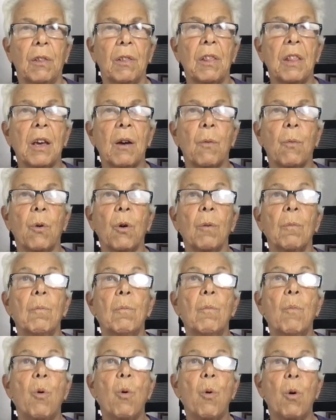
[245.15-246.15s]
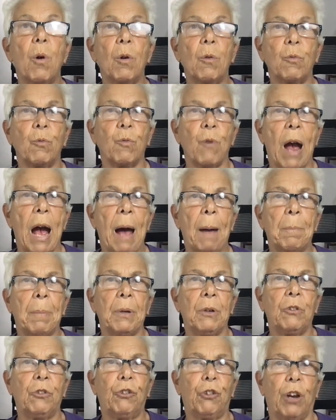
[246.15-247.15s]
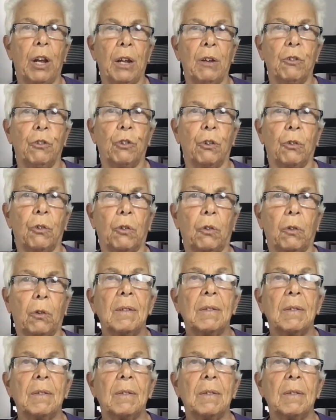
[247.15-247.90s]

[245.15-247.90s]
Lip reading: there were more rapid changes.